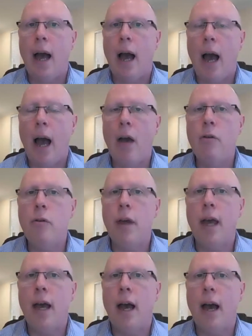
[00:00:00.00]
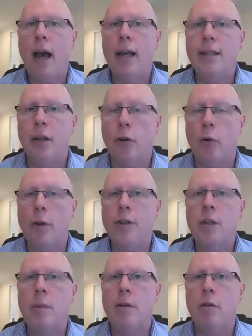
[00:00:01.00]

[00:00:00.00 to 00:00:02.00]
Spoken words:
how is it going to be